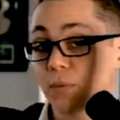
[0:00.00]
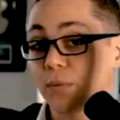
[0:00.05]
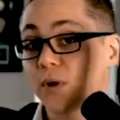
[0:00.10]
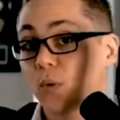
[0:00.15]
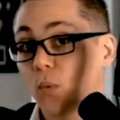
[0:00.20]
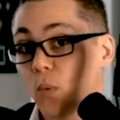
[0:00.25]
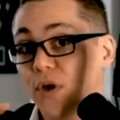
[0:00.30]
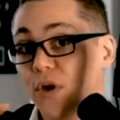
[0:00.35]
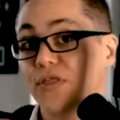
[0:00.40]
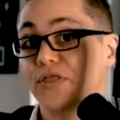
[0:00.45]

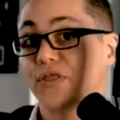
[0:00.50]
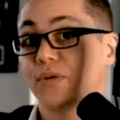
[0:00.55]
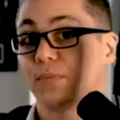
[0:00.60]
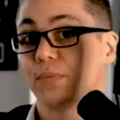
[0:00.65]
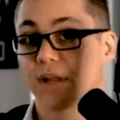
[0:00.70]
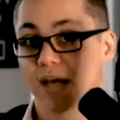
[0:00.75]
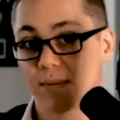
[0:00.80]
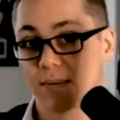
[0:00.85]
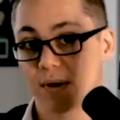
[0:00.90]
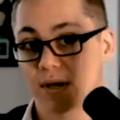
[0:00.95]
with the
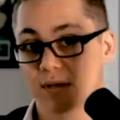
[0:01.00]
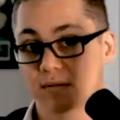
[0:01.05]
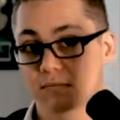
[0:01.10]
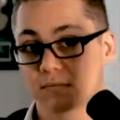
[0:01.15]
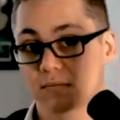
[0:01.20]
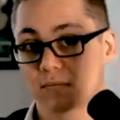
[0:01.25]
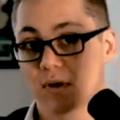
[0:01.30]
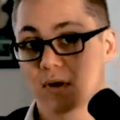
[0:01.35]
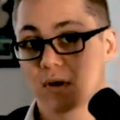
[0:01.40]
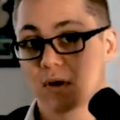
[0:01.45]
play button,
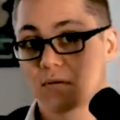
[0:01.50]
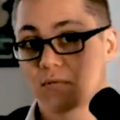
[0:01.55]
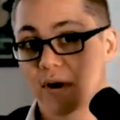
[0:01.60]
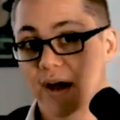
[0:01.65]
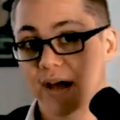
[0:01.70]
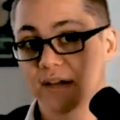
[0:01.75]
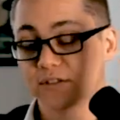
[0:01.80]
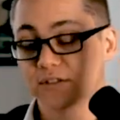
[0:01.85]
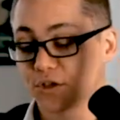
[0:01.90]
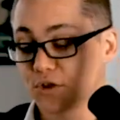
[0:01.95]

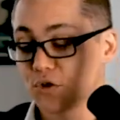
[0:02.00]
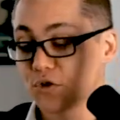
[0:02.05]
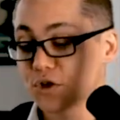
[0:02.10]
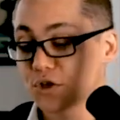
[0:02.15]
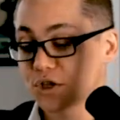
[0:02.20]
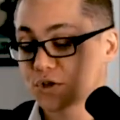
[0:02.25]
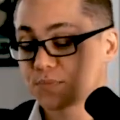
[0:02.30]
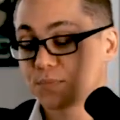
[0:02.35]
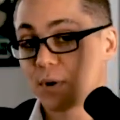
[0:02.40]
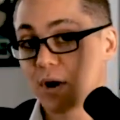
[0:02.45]
right? So you could
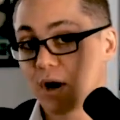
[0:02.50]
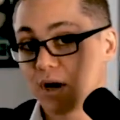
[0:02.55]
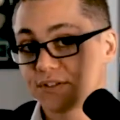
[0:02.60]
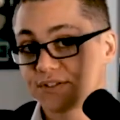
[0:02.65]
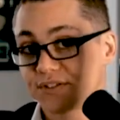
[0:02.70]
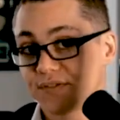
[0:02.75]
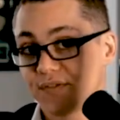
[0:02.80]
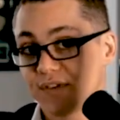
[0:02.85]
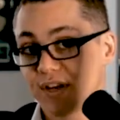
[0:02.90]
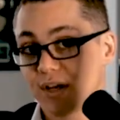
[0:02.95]
just pause
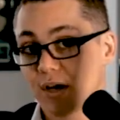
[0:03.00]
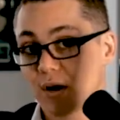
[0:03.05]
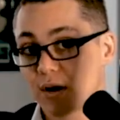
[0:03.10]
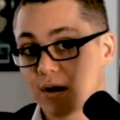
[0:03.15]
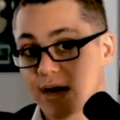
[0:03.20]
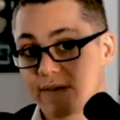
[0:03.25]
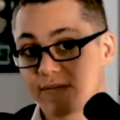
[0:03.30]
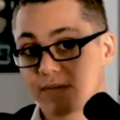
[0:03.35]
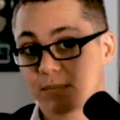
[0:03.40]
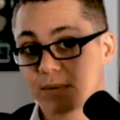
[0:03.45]
the video and
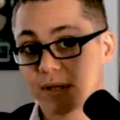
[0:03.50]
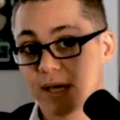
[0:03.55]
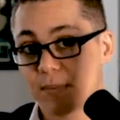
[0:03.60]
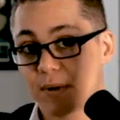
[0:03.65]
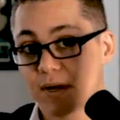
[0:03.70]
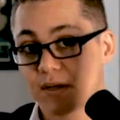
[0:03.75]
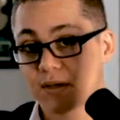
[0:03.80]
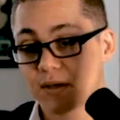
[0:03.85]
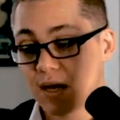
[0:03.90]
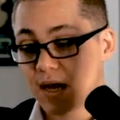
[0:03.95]
have the play
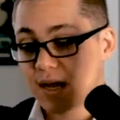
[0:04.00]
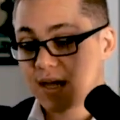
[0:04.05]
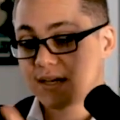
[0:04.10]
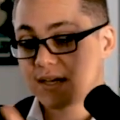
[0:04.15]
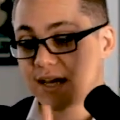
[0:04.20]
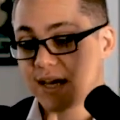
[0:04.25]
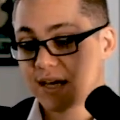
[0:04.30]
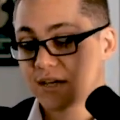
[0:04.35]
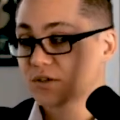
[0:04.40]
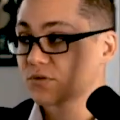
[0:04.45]
button,
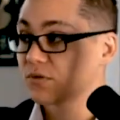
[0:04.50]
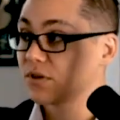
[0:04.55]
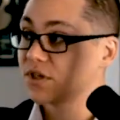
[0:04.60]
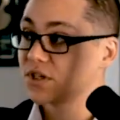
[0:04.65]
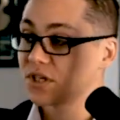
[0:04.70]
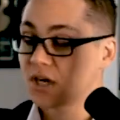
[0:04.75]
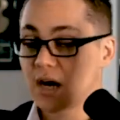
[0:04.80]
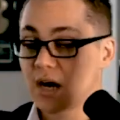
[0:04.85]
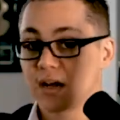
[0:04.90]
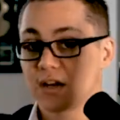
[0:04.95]
take a
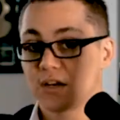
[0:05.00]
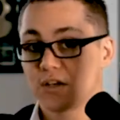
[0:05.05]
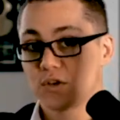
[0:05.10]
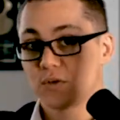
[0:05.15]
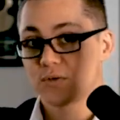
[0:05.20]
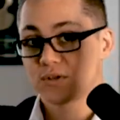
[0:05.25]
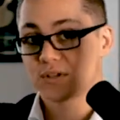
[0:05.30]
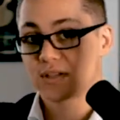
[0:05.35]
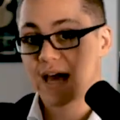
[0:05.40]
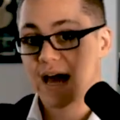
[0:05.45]
screenshot, and
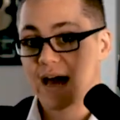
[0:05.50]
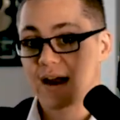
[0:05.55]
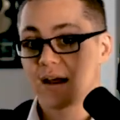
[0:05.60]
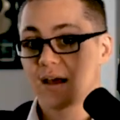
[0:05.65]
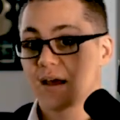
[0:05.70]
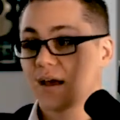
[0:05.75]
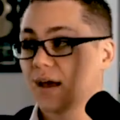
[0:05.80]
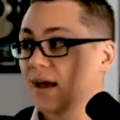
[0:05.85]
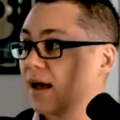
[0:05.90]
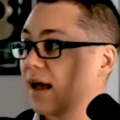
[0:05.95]
use that.
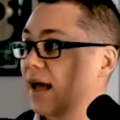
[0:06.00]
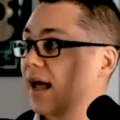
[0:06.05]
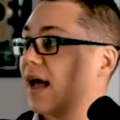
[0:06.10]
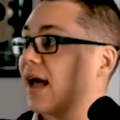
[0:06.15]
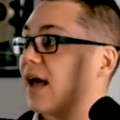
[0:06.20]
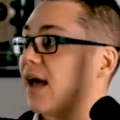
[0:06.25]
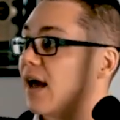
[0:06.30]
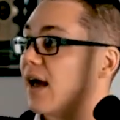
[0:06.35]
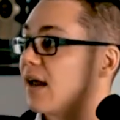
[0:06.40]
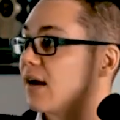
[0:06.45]

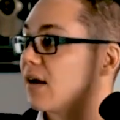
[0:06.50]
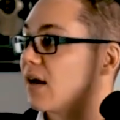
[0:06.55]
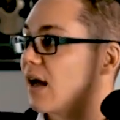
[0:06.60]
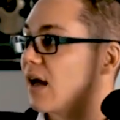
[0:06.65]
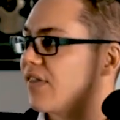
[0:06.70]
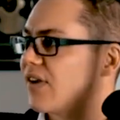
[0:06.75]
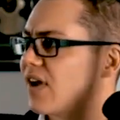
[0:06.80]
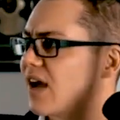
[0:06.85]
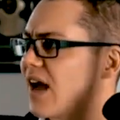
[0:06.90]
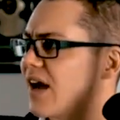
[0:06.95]
And I
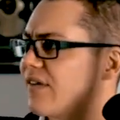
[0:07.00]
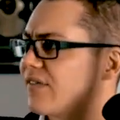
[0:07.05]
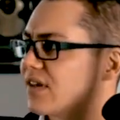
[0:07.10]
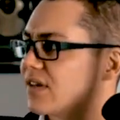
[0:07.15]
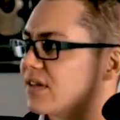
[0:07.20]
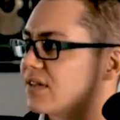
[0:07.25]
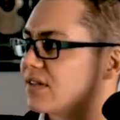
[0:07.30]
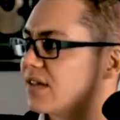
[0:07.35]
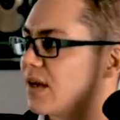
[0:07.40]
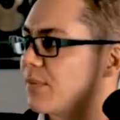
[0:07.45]
think I have an
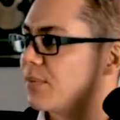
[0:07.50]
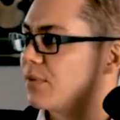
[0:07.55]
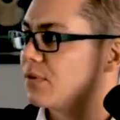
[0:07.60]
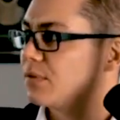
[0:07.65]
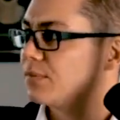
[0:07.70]
example